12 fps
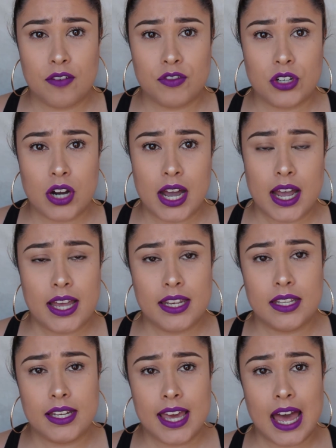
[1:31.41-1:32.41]
I've
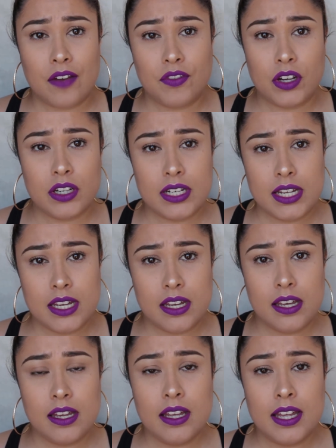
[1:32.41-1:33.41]
tried the Kat Von
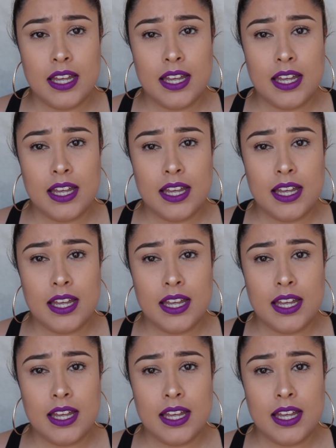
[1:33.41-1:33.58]
D